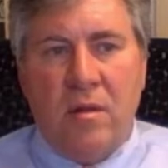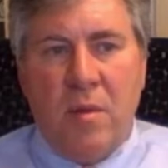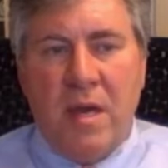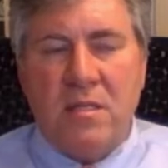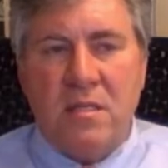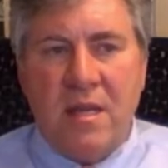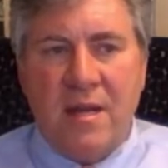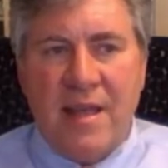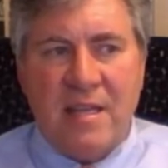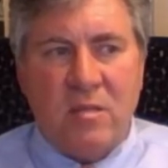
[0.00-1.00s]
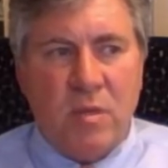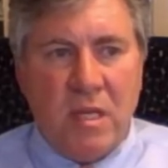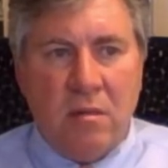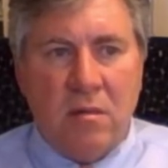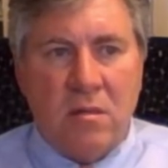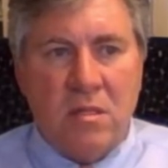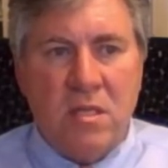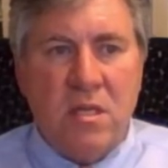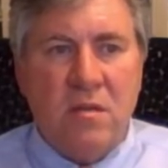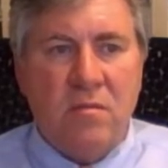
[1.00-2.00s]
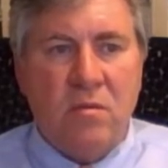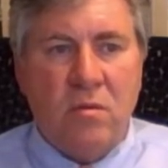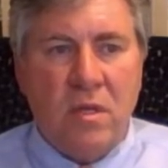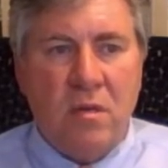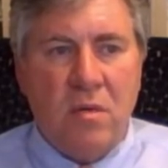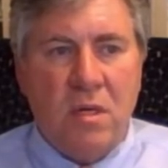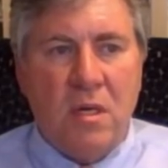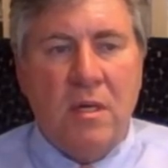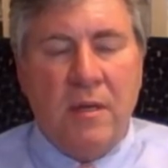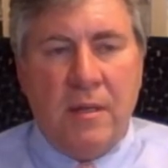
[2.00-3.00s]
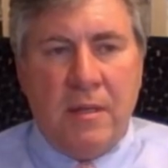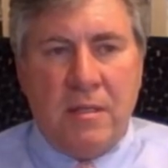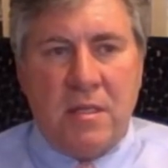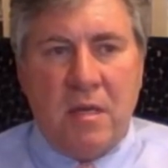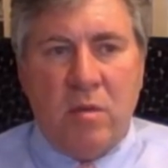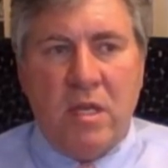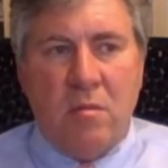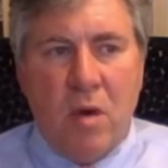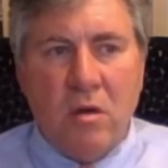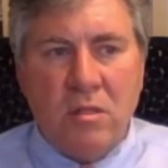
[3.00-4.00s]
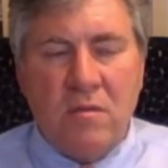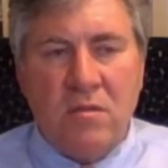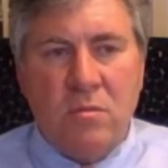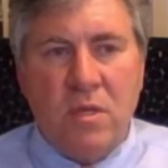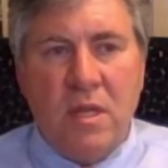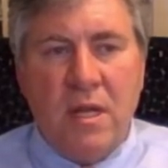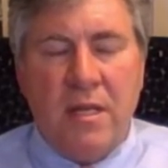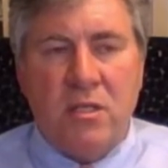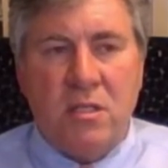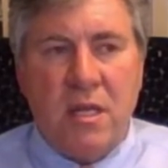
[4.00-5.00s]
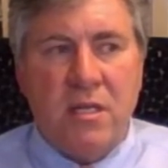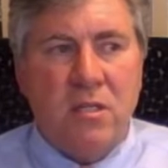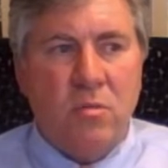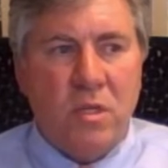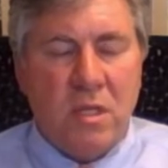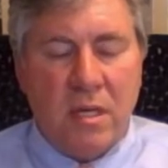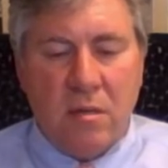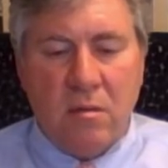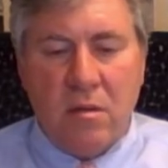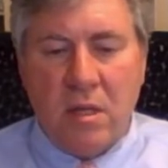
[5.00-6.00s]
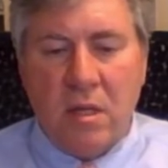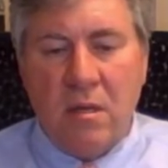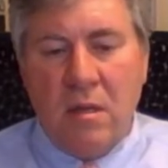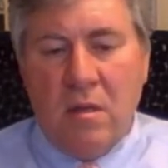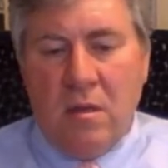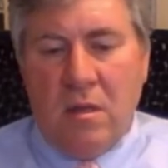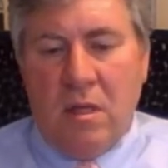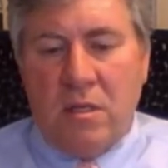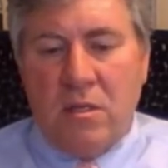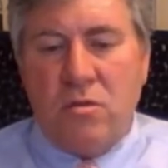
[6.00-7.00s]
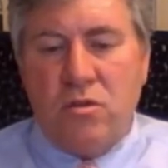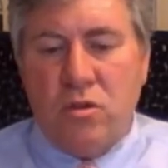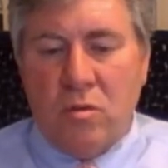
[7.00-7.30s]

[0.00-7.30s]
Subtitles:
on the basis that it has been ill-conceived or there were some hidden motives with the legislation, which I don't think is